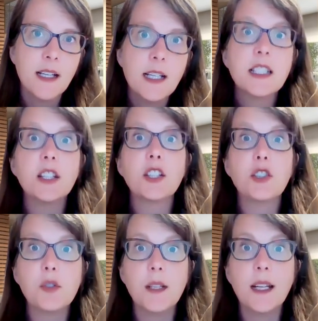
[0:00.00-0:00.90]
till your
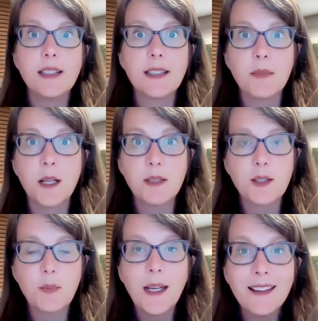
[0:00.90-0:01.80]
due date, sometimes
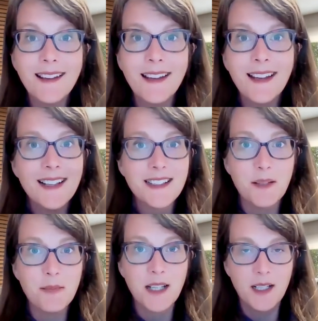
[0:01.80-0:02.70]
it's weekly,
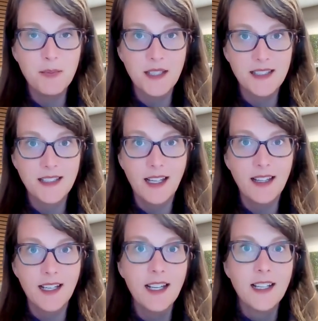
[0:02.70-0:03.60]
sometimes it's
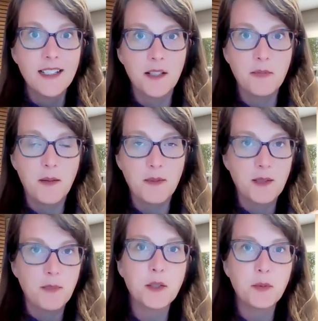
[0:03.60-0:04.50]
daily, sometimes it's
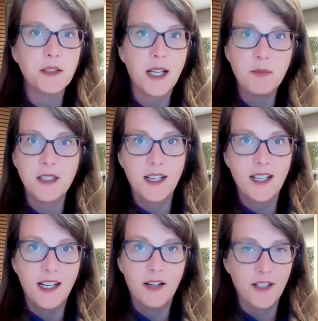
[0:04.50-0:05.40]
multiple times a
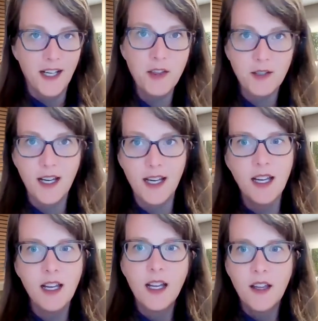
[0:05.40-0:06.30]
day, every other day.
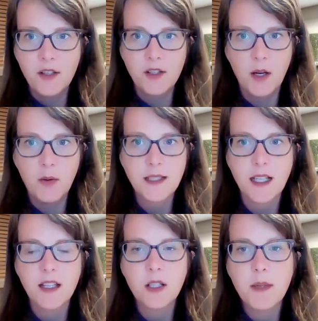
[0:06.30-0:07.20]
There's always a
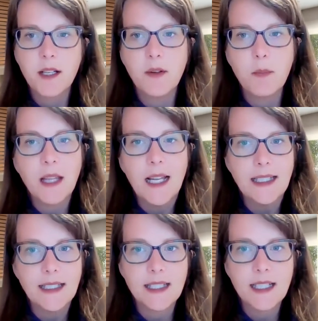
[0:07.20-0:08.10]
little bit of a
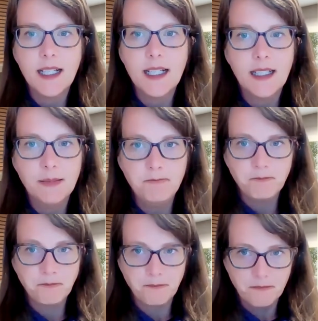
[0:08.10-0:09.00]
blend
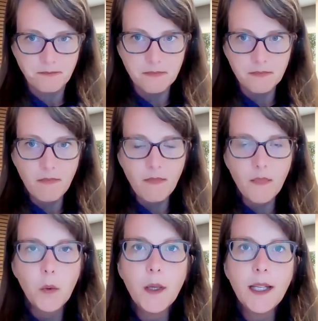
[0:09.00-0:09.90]

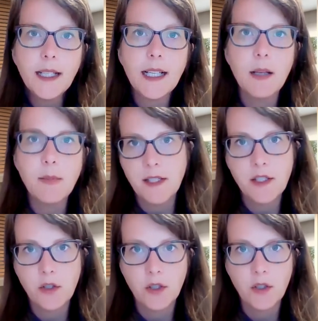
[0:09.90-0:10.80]
when it comes
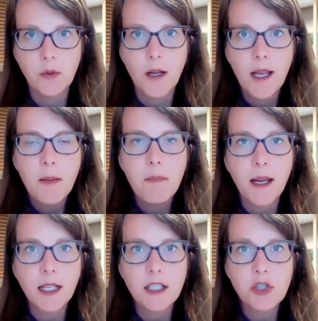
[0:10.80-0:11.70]
to
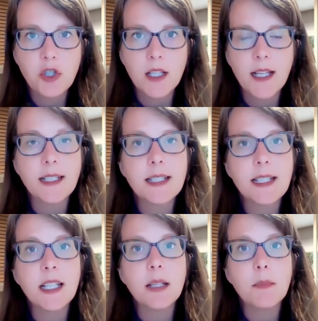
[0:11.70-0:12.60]
managing that
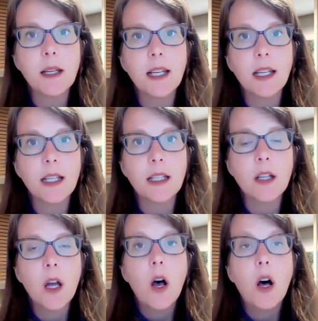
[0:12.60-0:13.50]
team, and
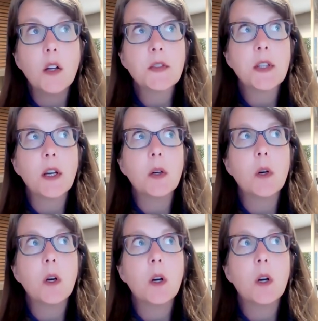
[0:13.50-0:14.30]
also